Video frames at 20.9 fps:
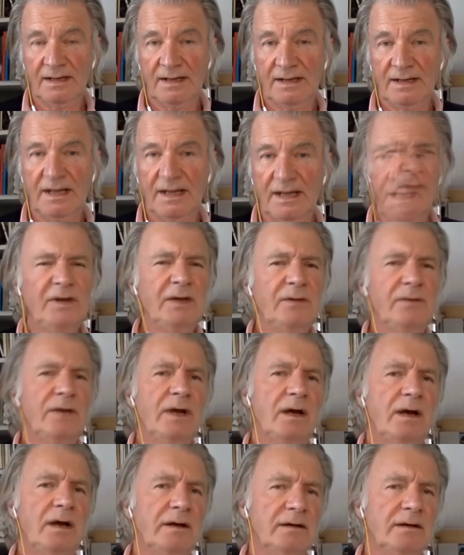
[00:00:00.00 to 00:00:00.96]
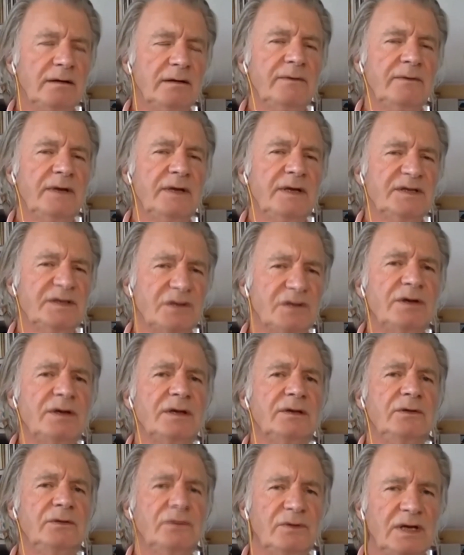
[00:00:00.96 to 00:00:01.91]
And I think we are starting
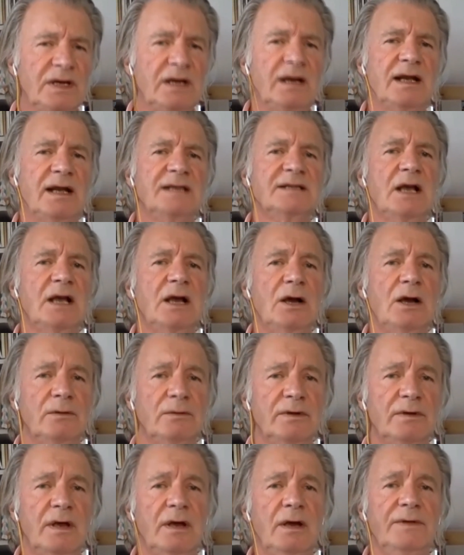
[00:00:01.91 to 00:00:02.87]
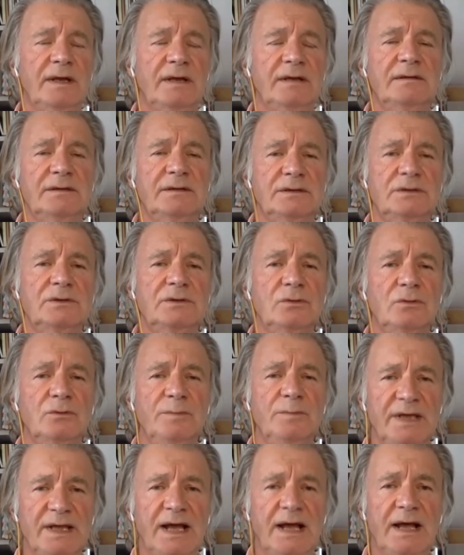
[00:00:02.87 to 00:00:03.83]
to realize how that could
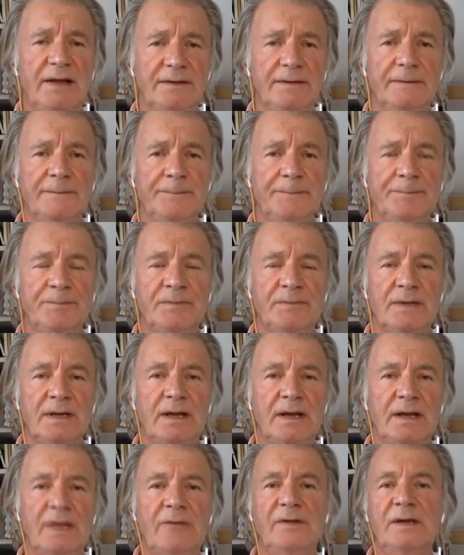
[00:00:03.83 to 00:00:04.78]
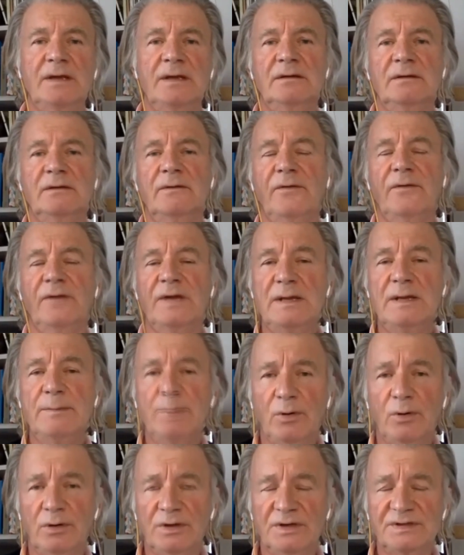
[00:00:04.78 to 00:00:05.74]
be done. And I think three
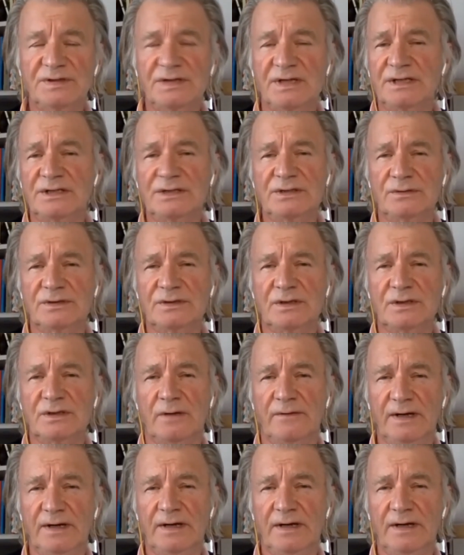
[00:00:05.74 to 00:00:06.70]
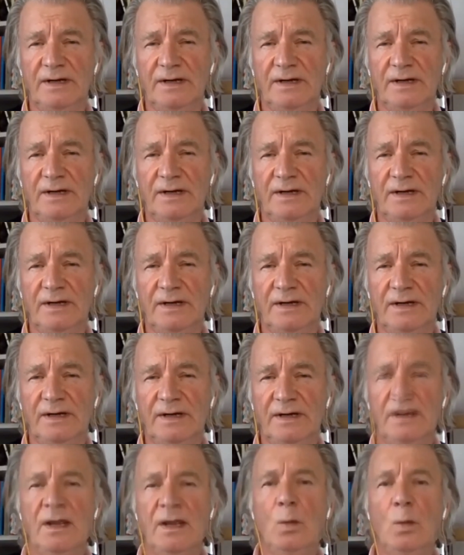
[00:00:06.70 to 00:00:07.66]
policy issues are very important.
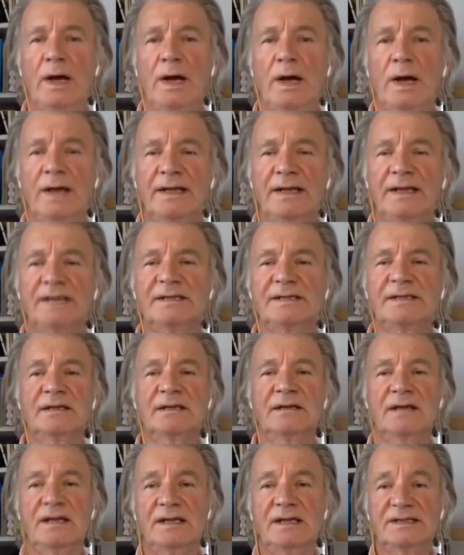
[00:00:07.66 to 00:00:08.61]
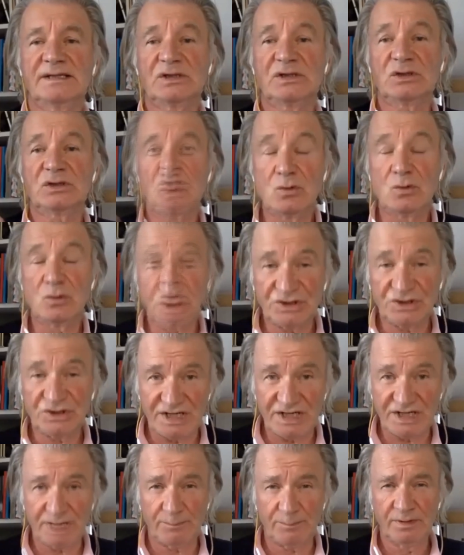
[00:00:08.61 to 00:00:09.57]
One is, it's too
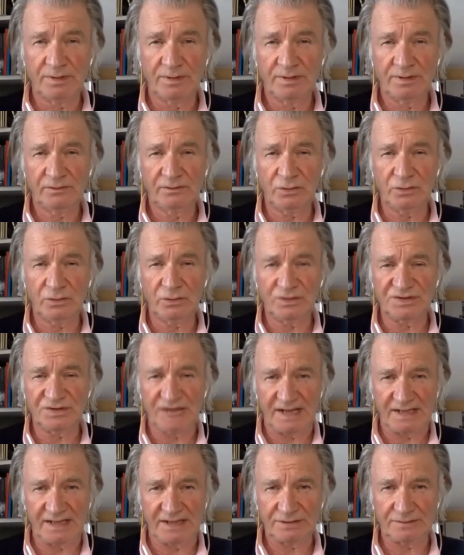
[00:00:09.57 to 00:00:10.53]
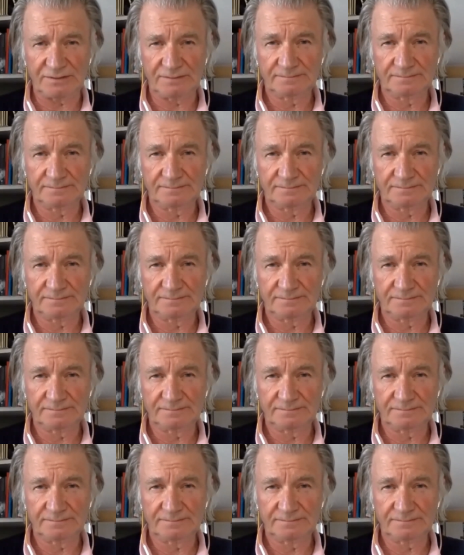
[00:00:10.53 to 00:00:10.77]
cheap to use nature.